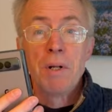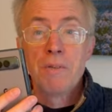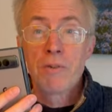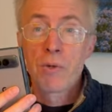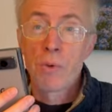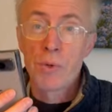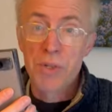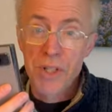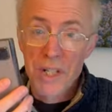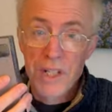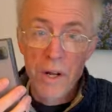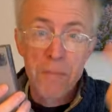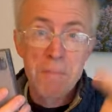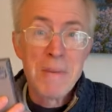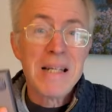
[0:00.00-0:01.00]
of course,
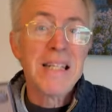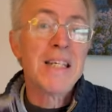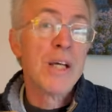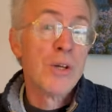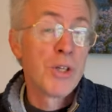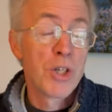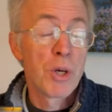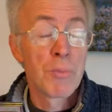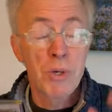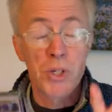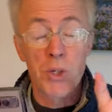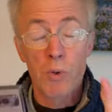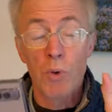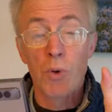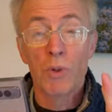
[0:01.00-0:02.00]
ditto many YouTubers
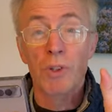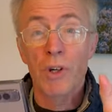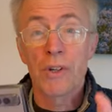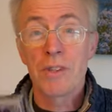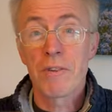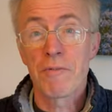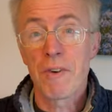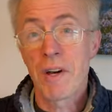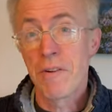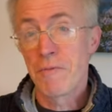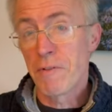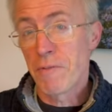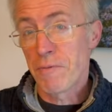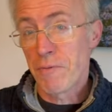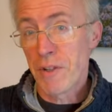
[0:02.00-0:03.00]
who all got the phone
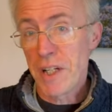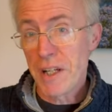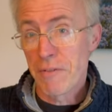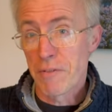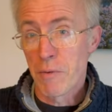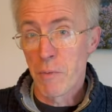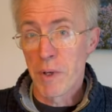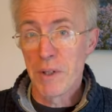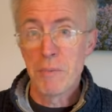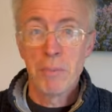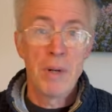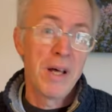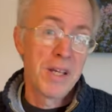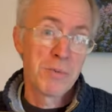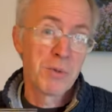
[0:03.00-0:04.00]
for free from OnePlus,